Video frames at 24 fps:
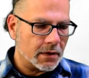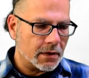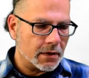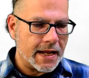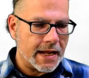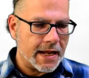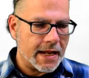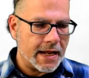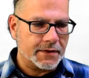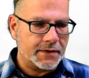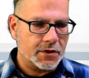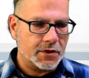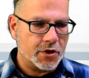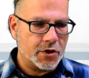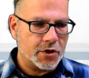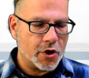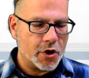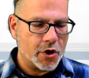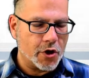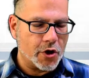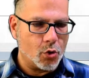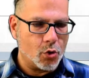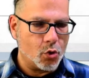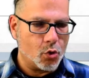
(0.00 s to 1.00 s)
Let's
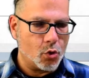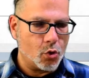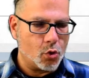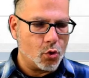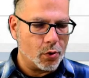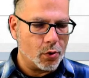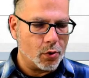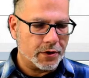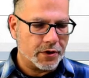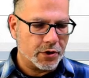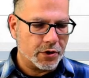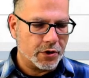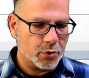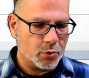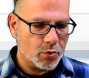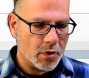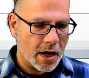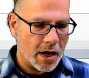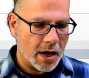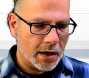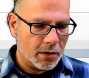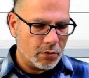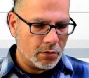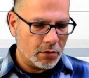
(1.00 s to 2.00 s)
go
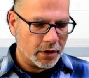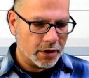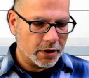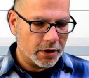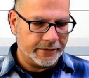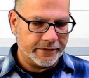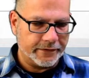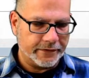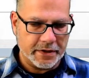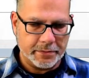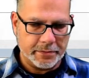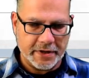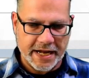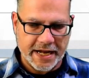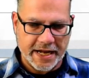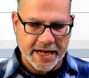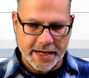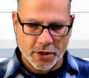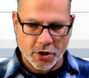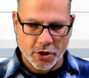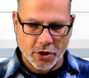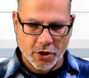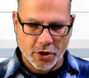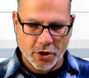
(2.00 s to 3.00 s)
to our
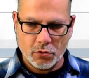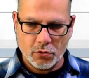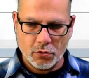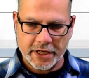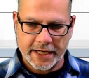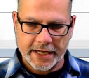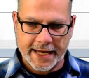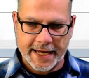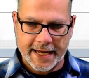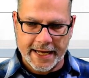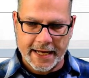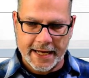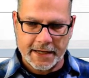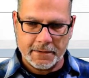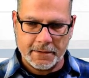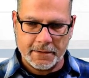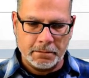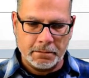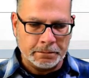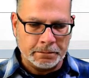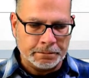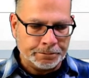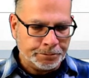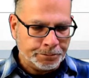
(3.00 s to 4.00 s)
VBA code
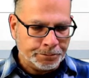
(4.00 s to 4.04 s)
again,